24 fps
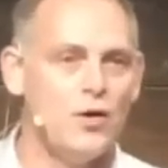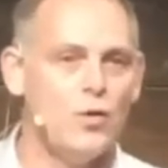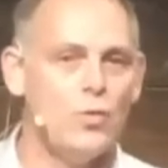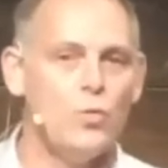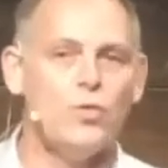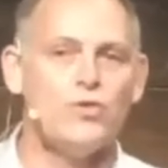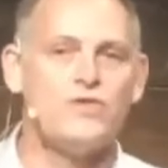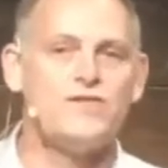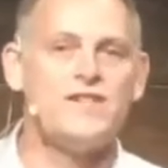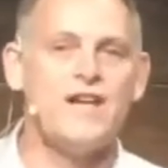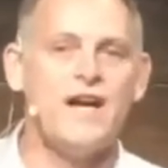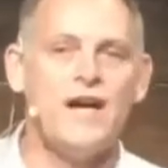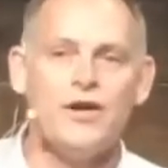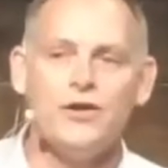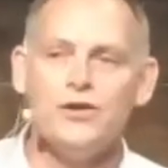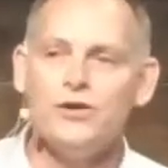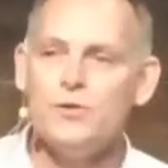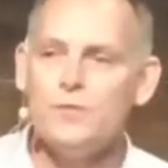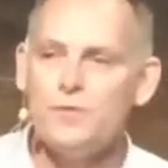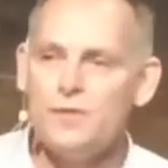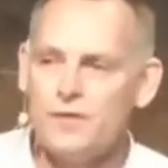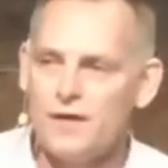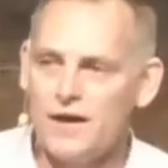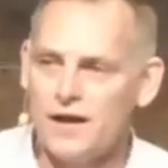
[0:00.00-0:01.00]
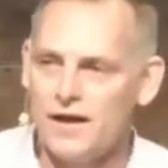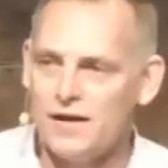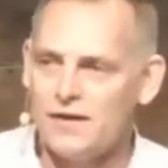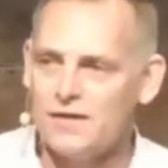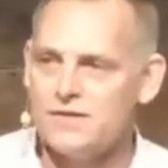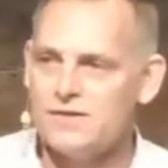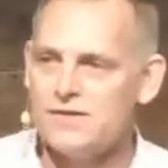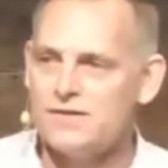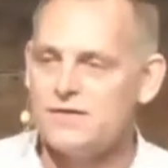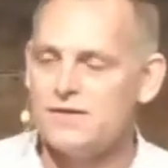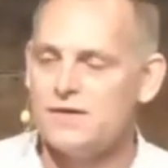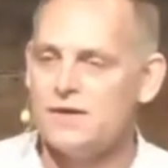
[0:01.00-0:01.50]
will tell you
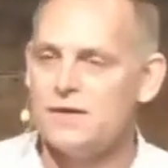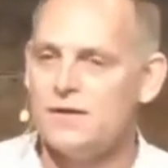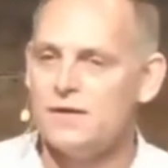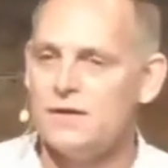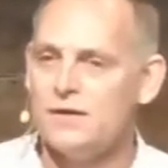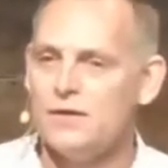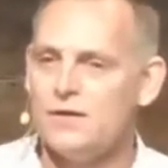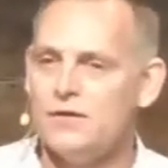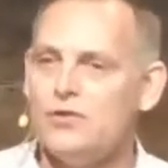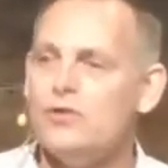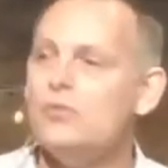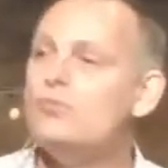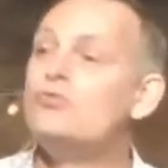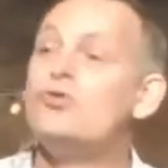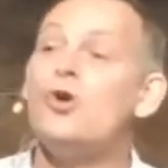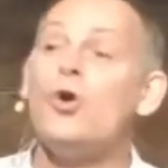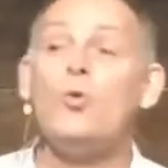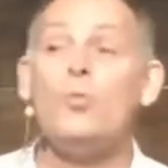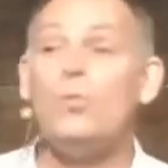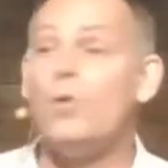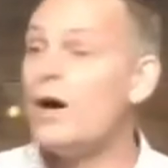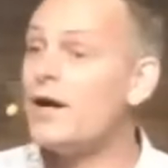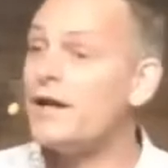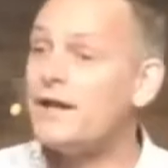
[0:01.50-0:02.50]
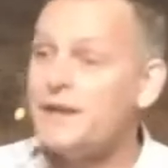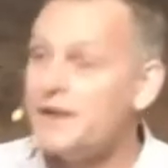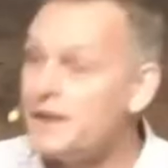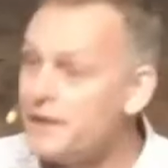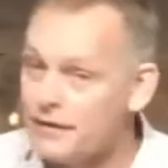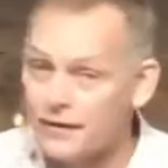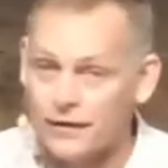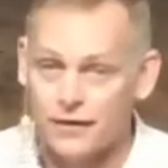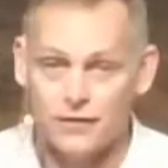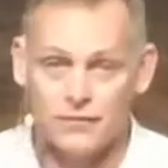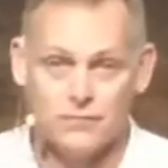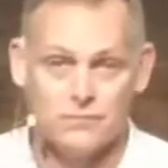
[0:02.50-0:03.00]
things you don't want to
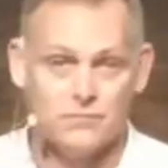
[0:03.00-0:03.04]
hear.